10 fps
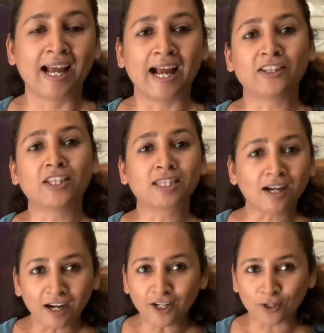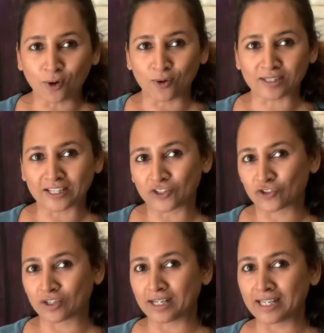And the third course is
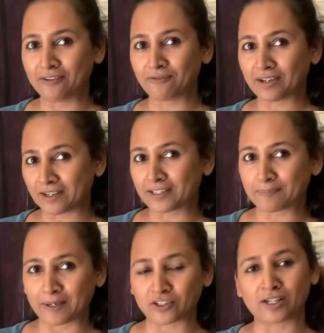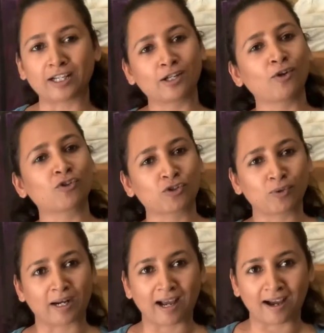really very special and close to
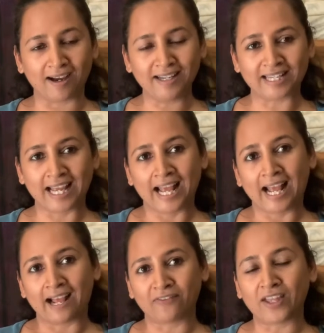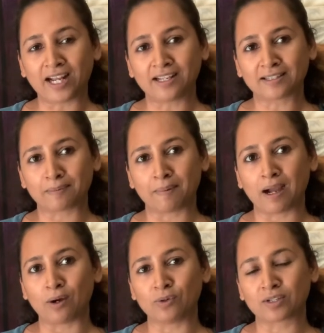our heart, and that is
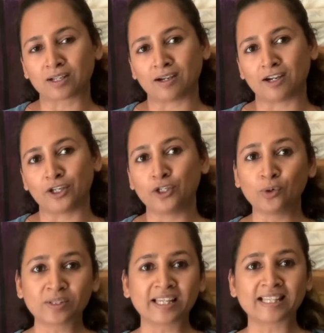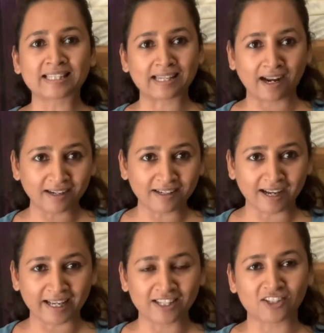about using
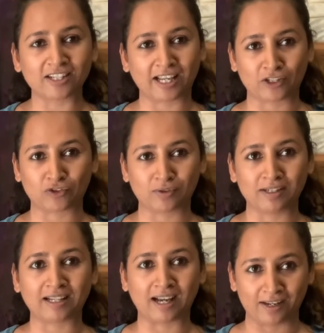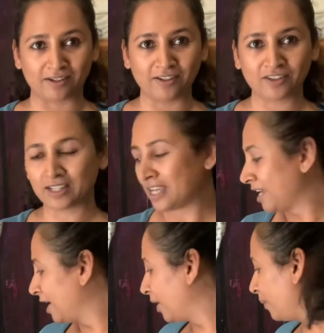standardized natural colors
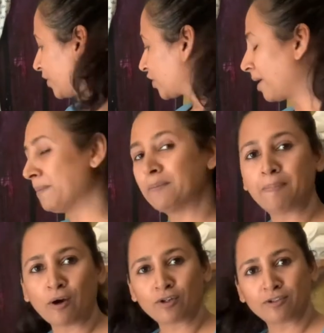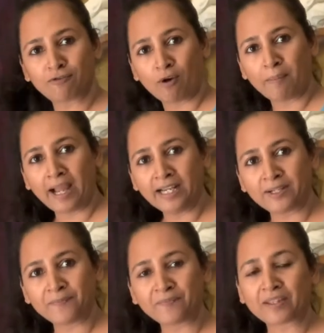which come in powder format.
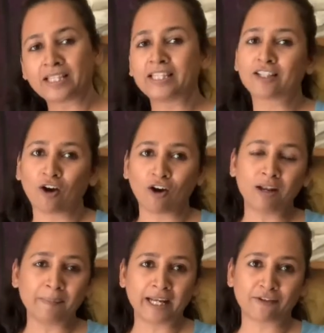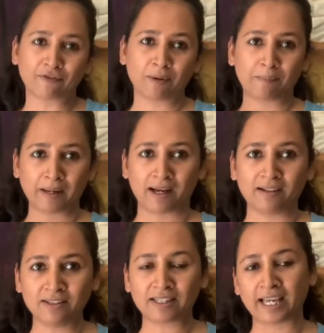These are all made from
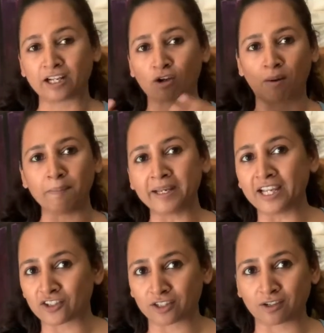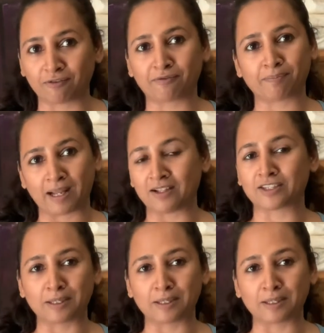plants and a combination of plants